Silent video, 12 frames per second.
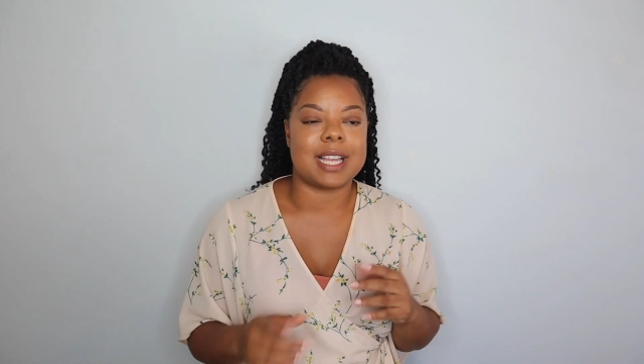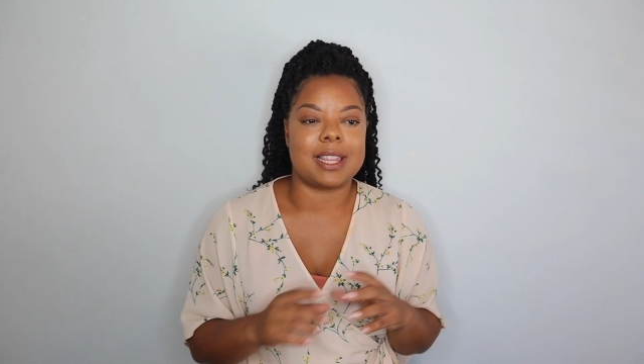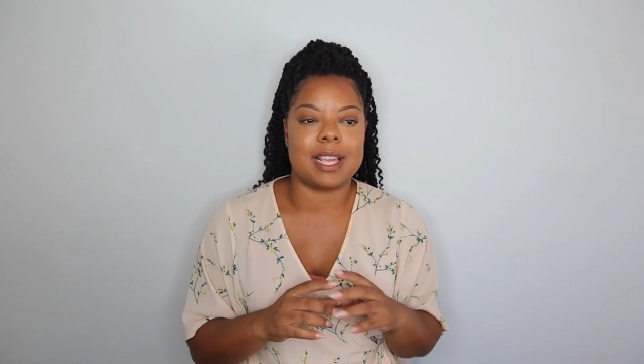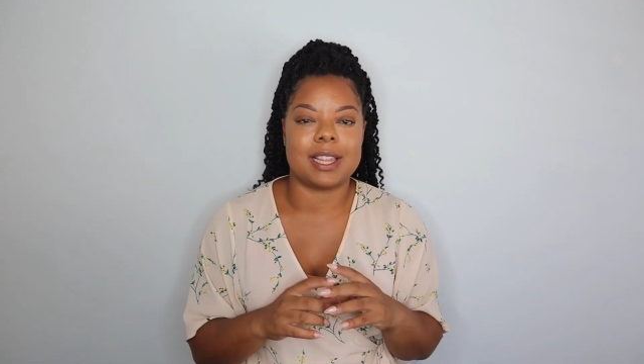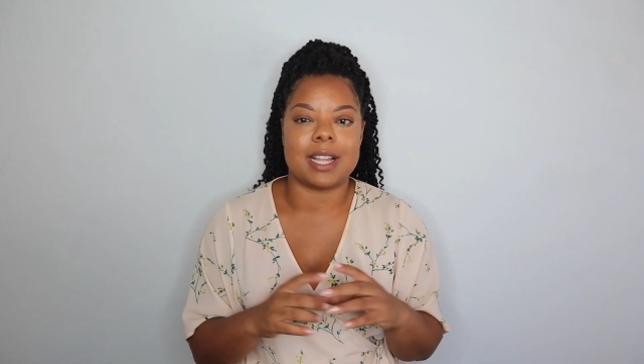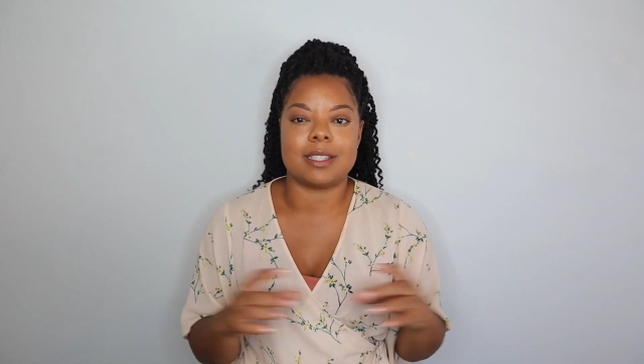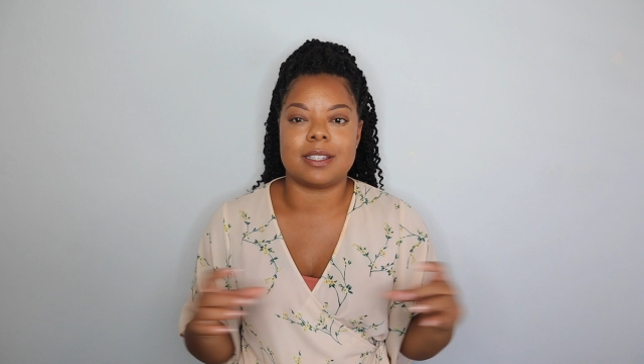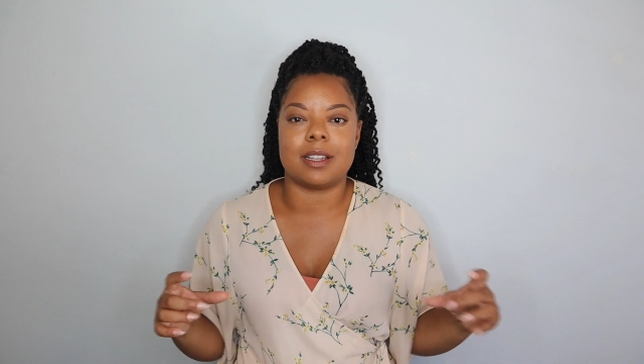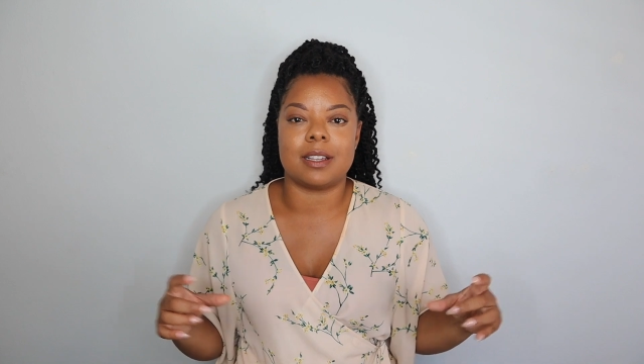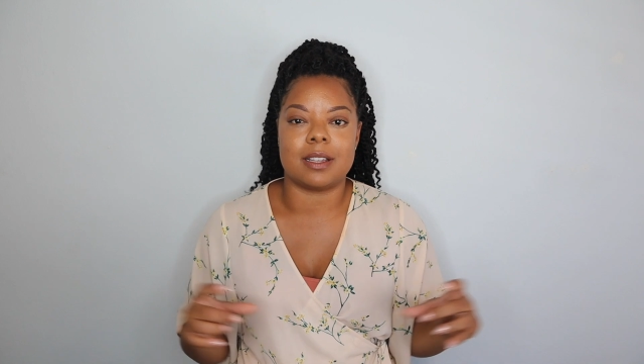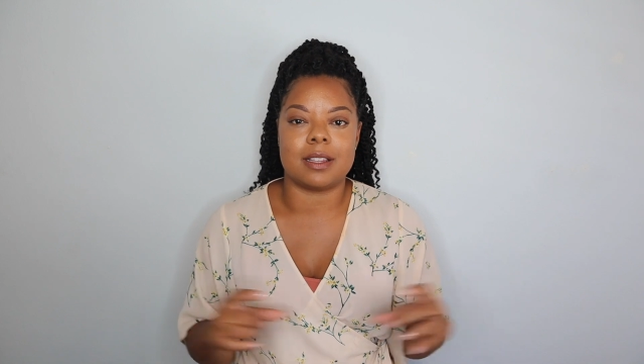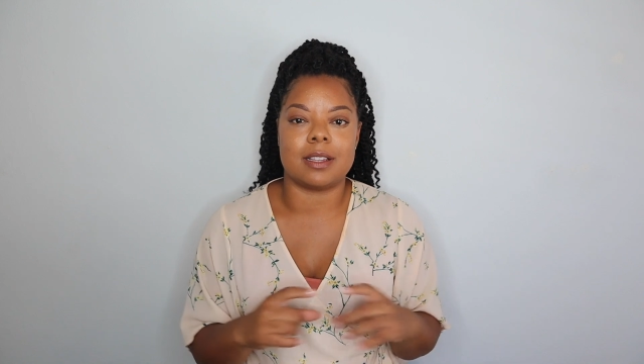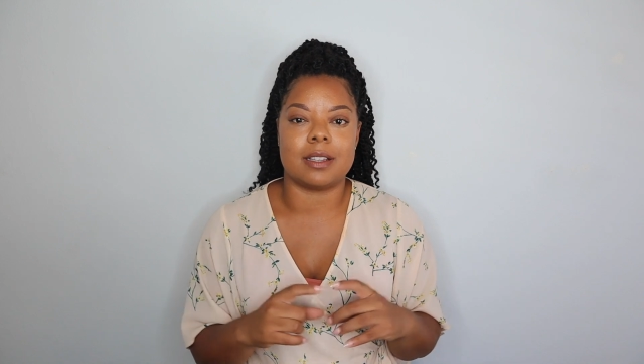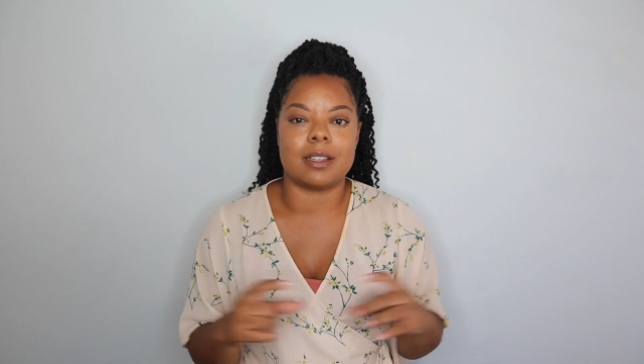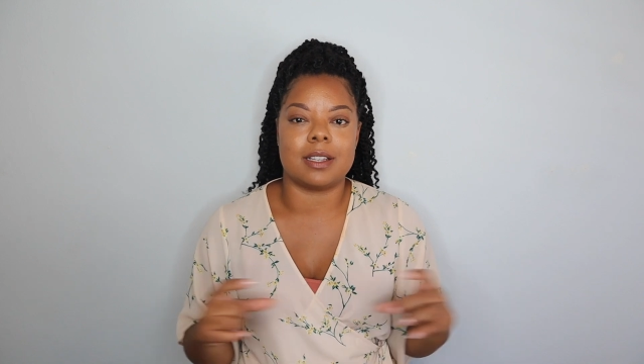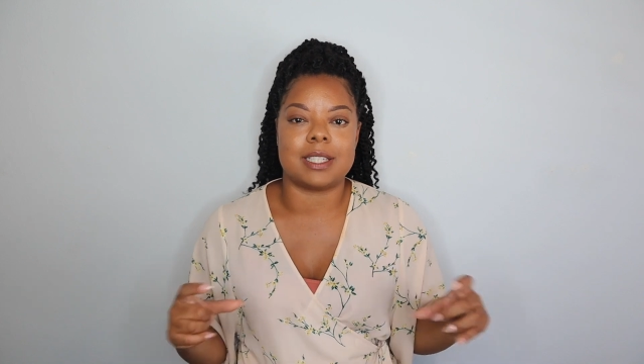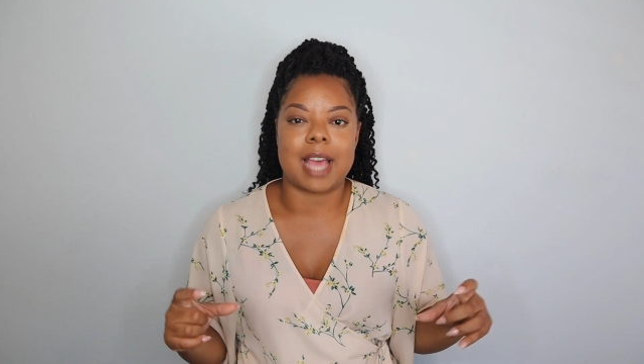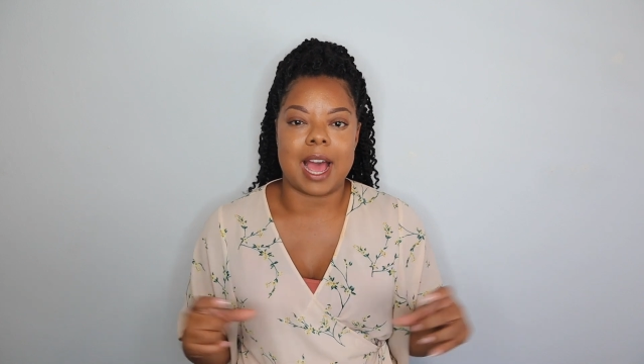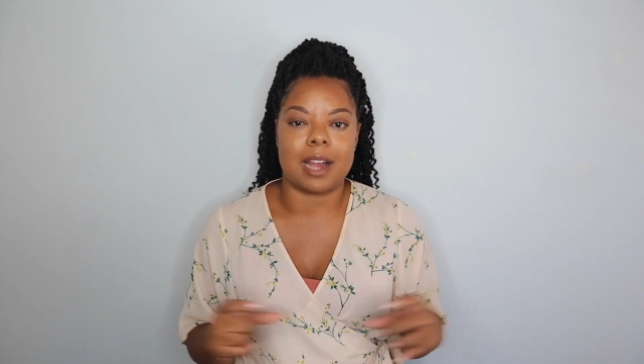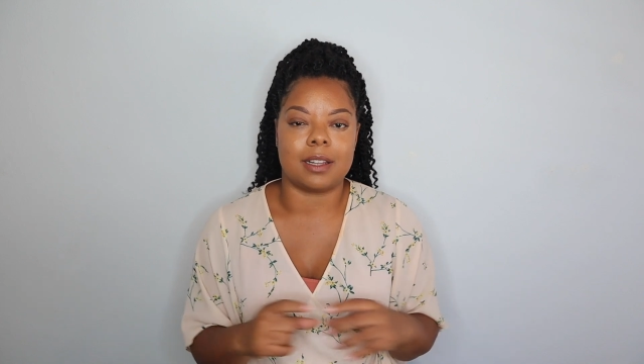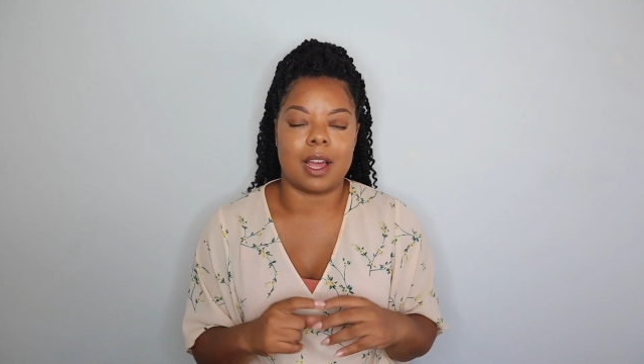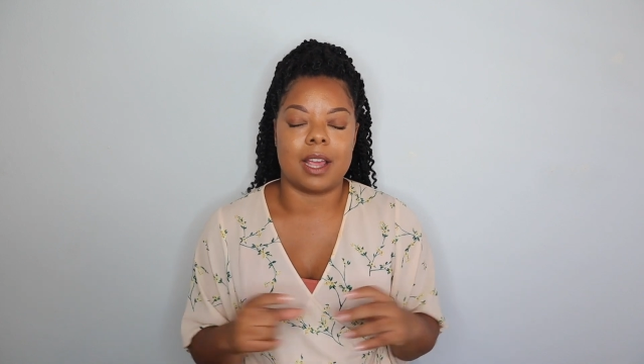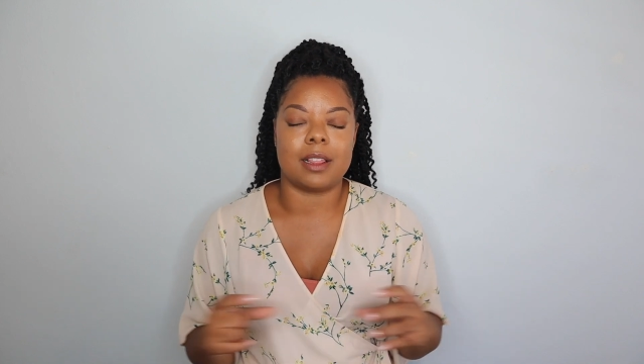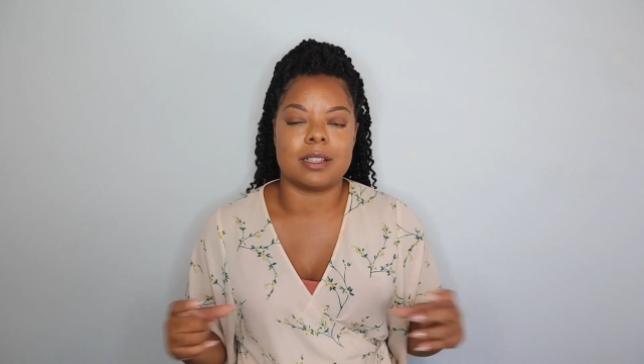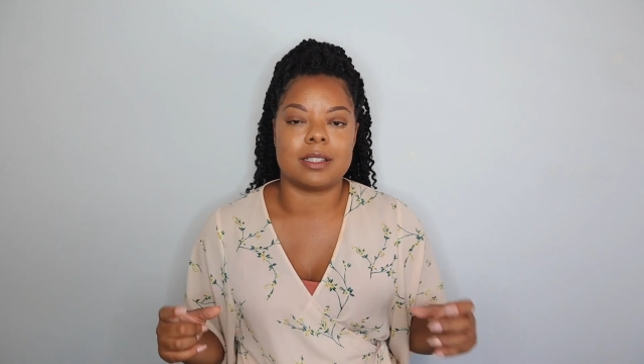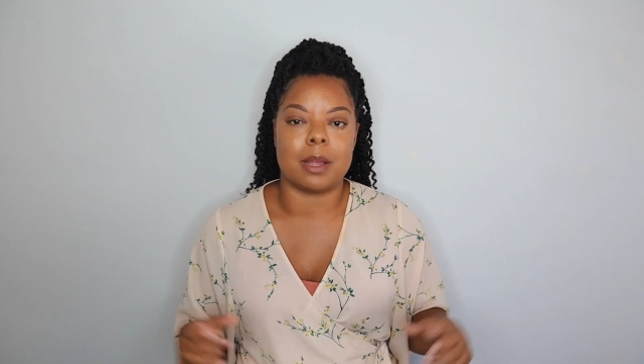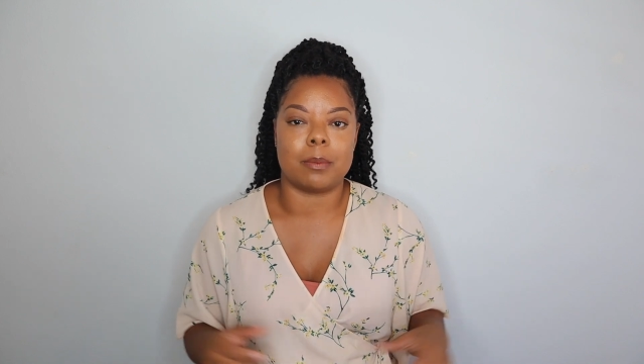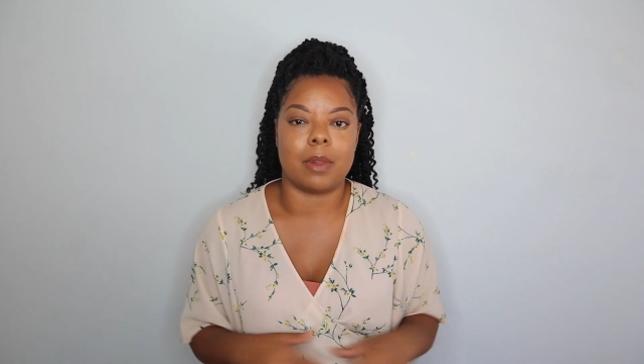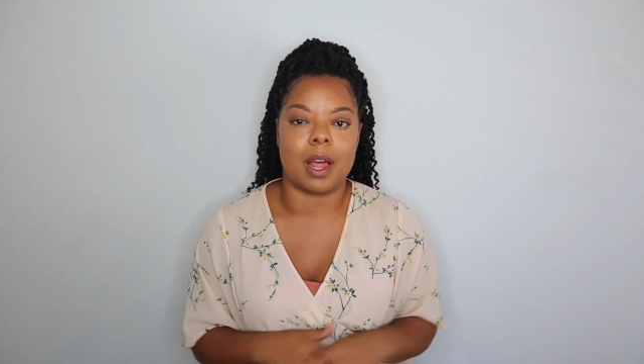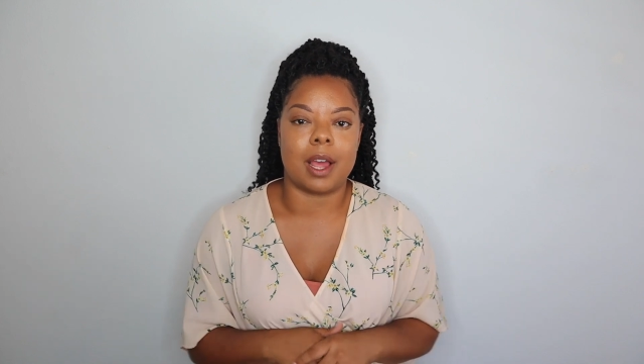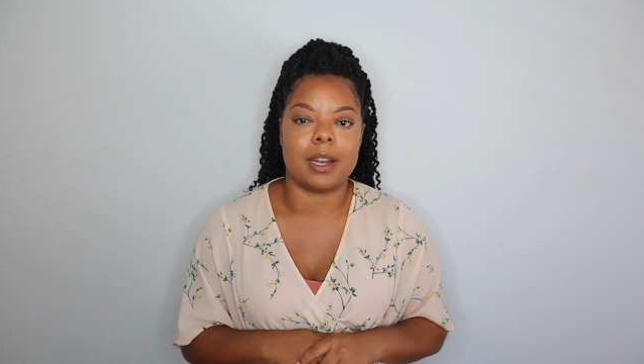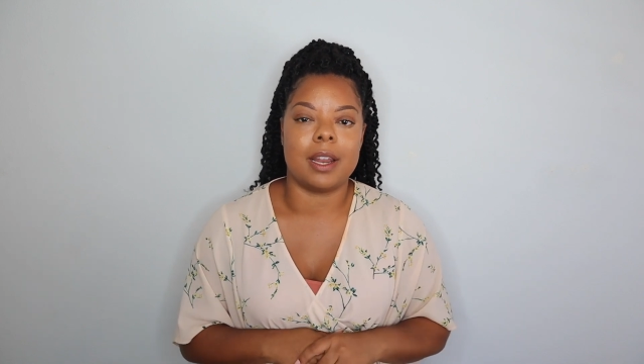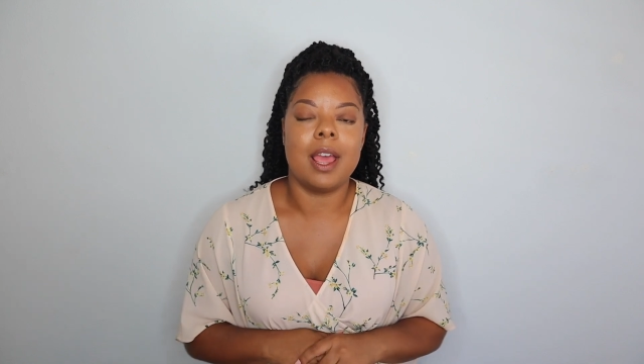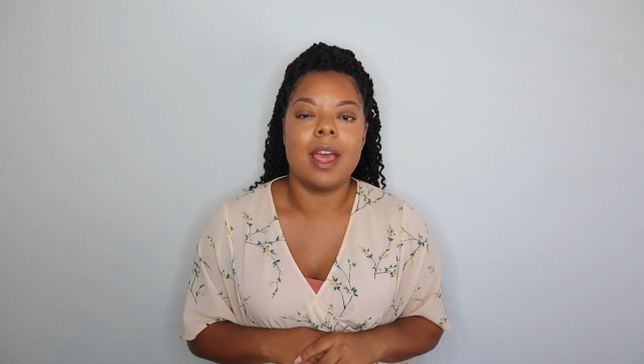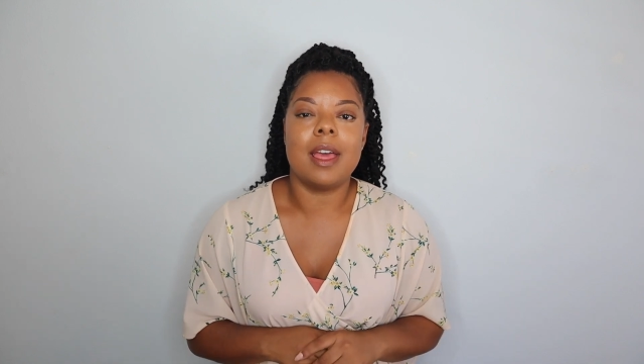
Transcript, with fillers: I think that's the, the, the tagline, the subline